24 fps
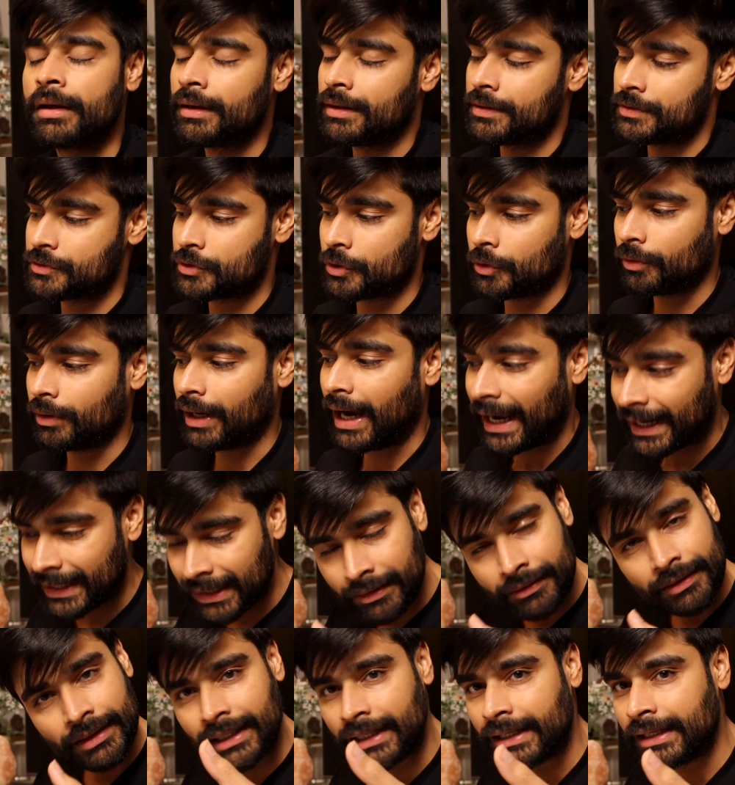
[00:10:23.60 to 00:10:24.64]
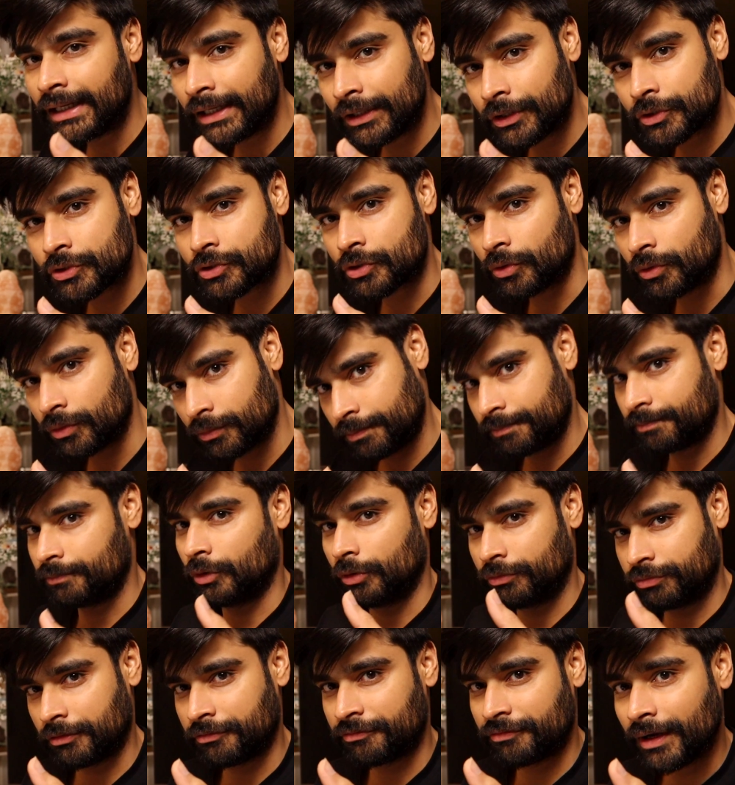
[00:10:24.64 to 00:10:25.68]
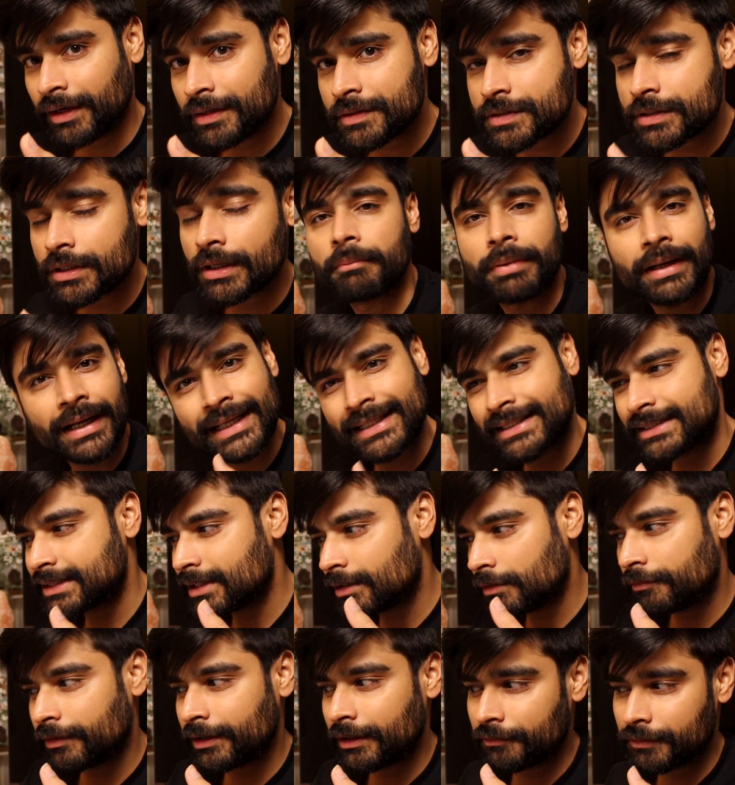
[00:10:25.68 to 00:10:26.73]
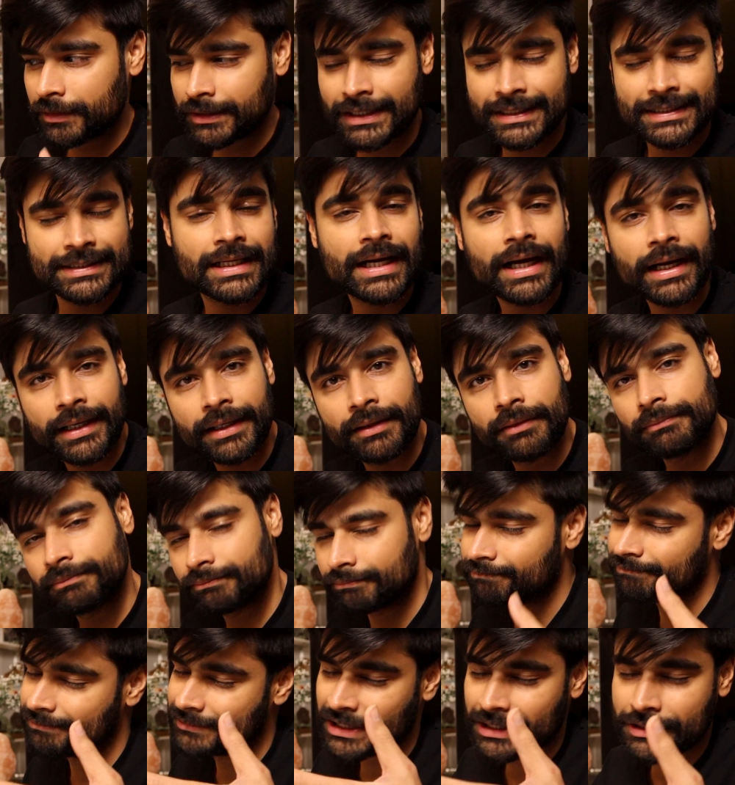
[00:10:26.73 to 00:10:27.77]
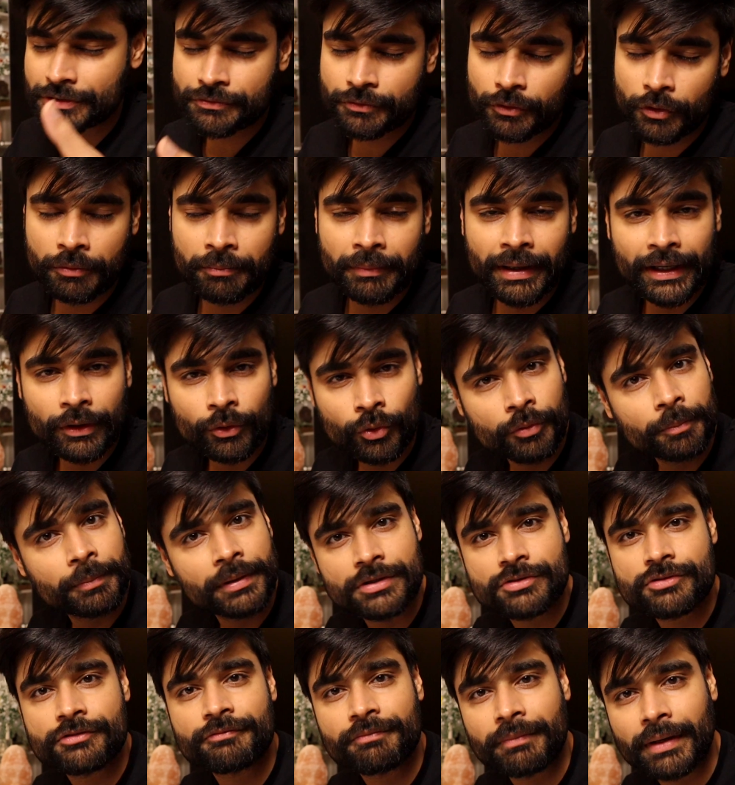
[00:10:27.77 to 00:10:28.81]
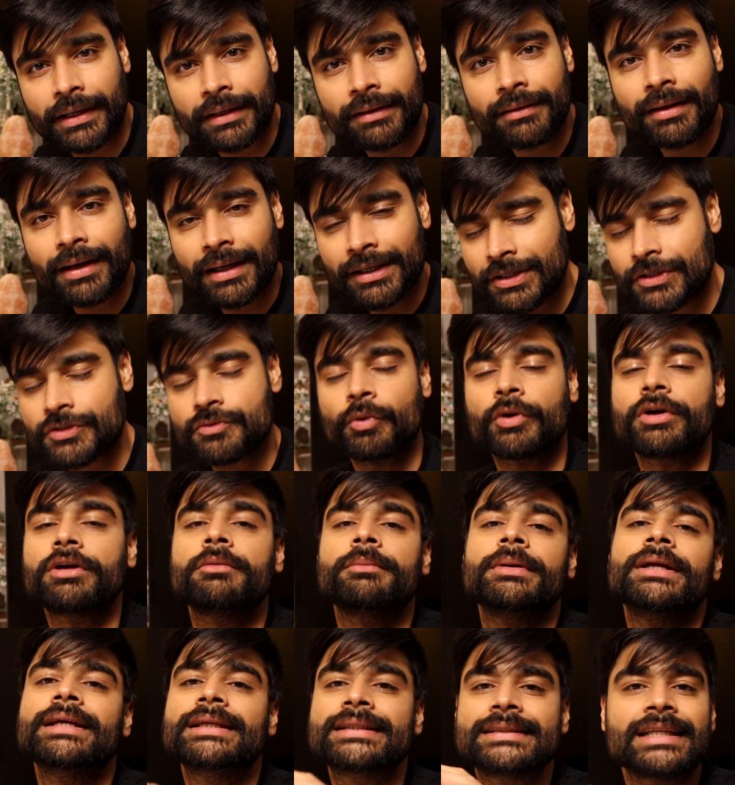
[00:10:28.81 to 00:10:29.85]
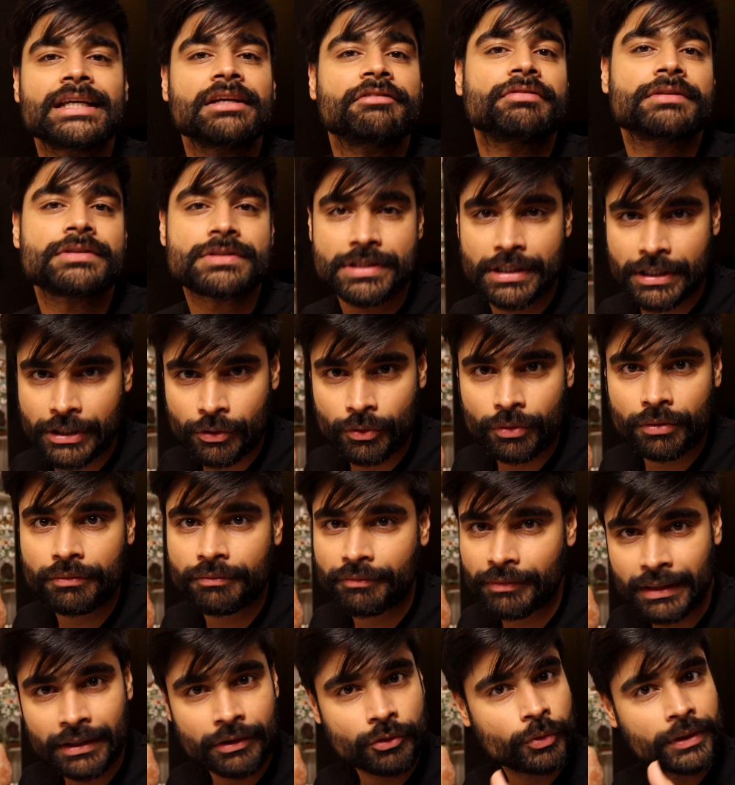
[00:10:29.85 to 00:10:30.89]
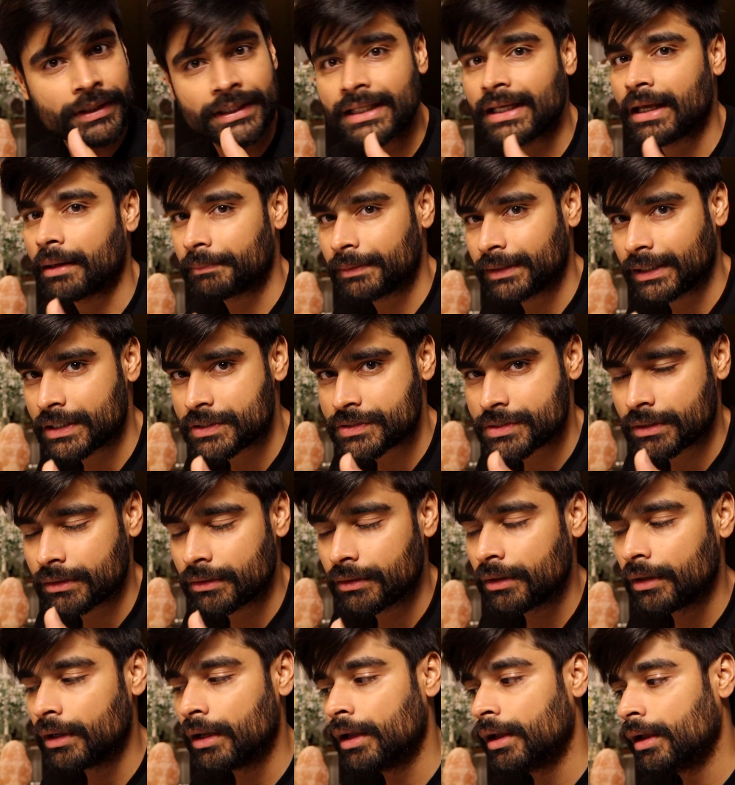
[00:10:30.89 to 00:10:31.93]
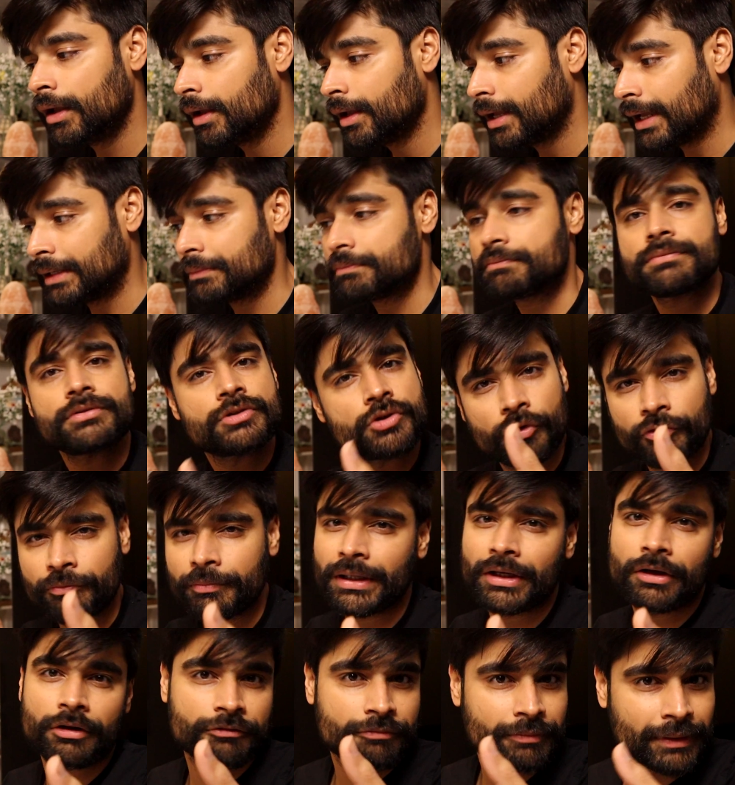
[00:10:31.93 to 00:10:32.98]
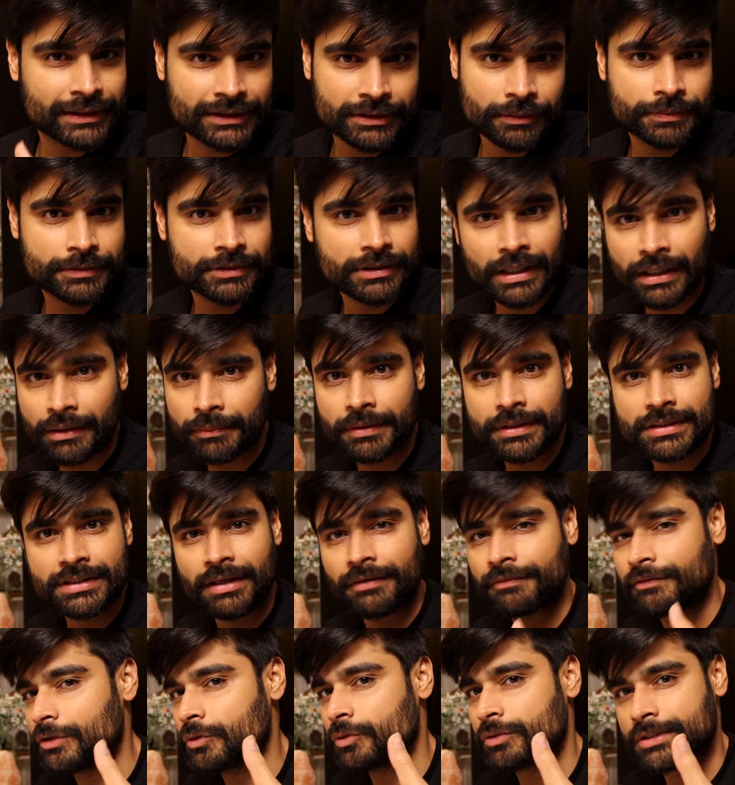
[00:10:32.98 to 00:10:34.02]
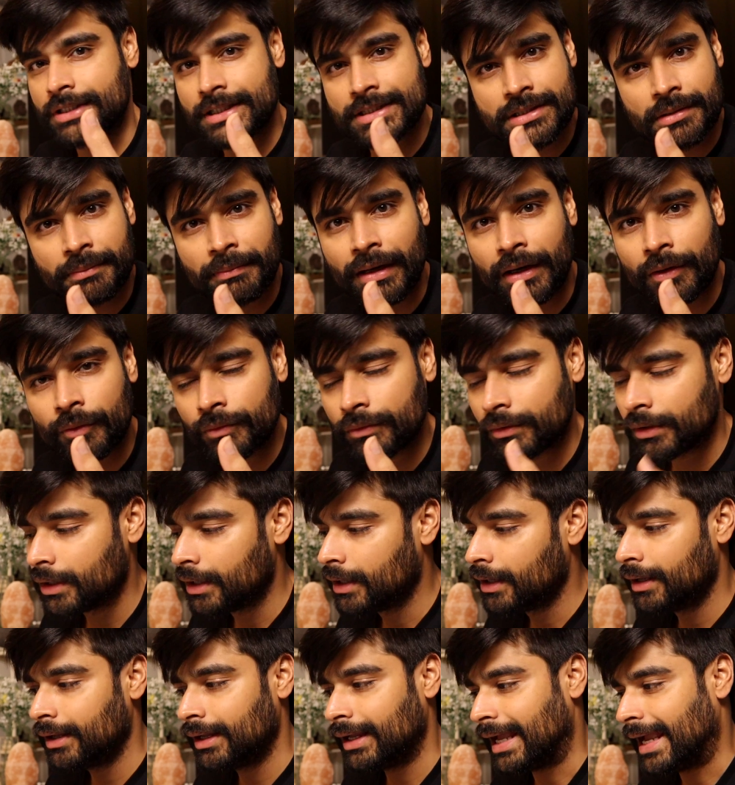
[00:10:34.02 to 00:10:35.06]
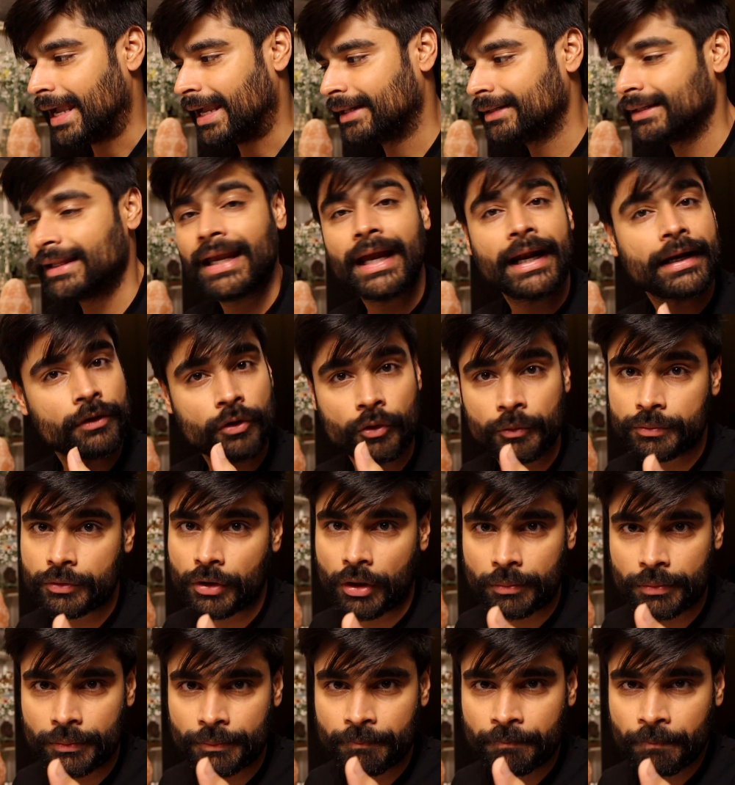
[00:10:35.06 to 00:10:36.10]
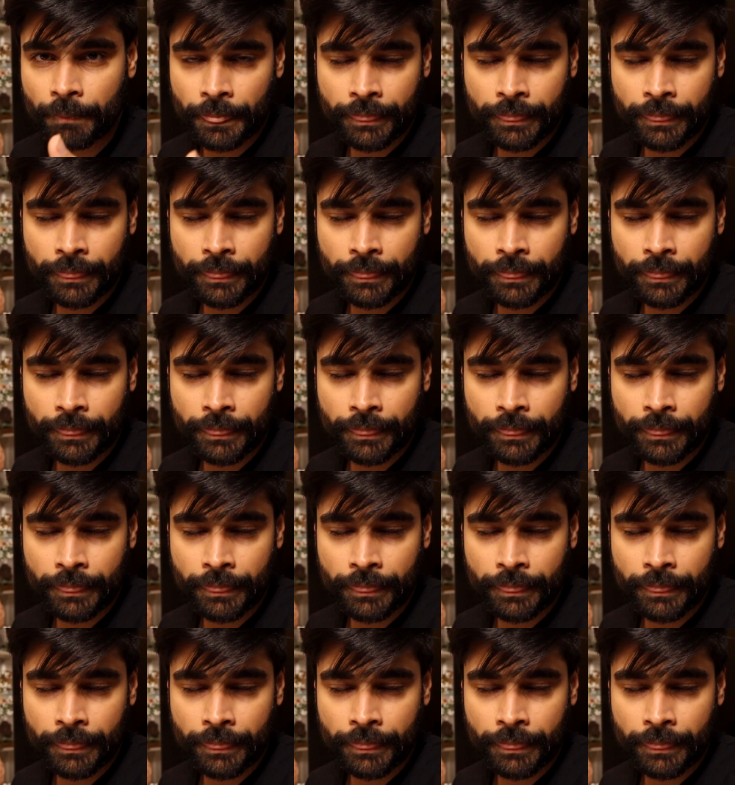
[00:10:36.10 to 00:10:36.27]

So I didn't really need to show proof of funds, but I still went with this guide just for my own peace of mind. I just wanted to be safe and secure when doing the application. And so many of my subscribers have used this amount and they had no problem.